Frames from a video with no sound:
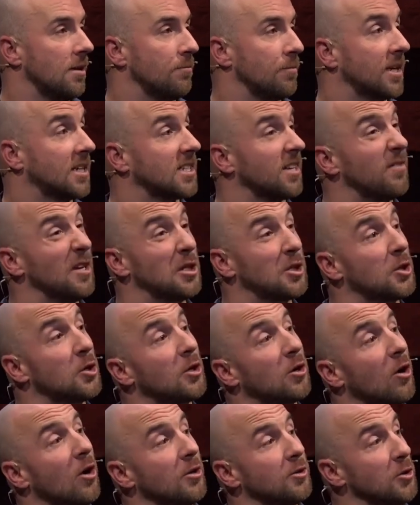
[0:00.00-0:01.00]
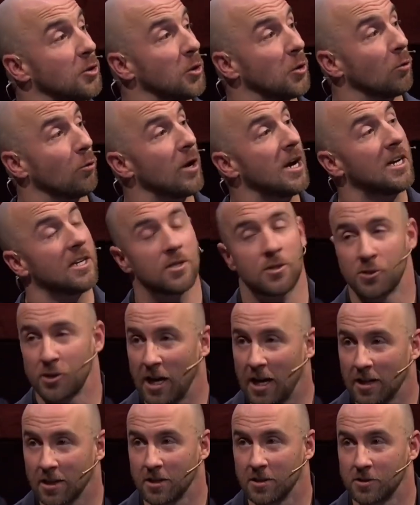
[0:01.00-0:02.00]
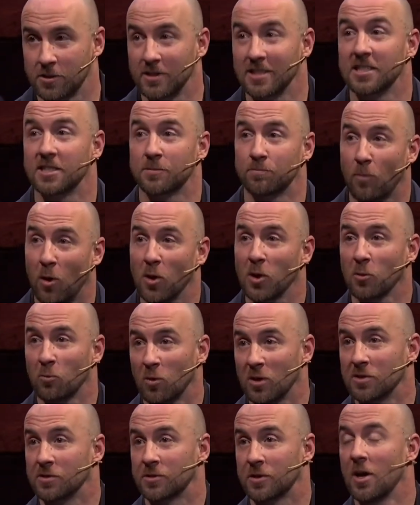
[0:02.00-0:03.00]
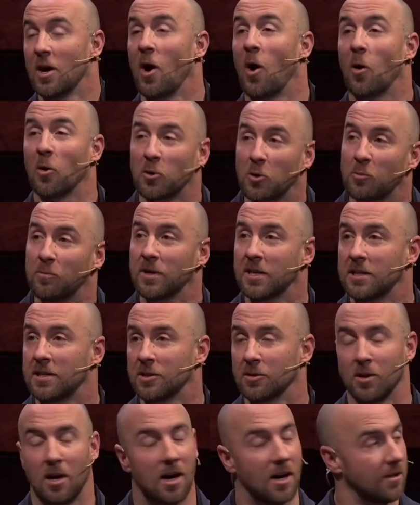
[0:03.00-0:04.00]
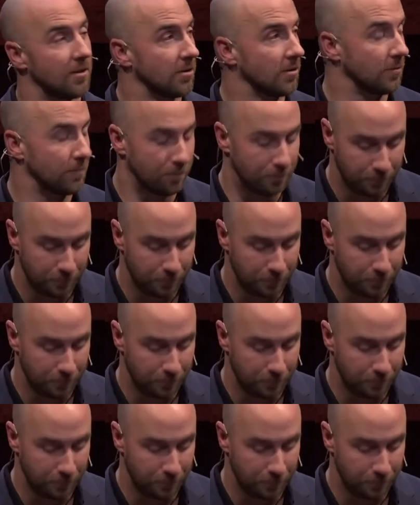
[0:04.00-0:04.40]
Because if He took on your greatest challenge, these smaller ones are no big deal either.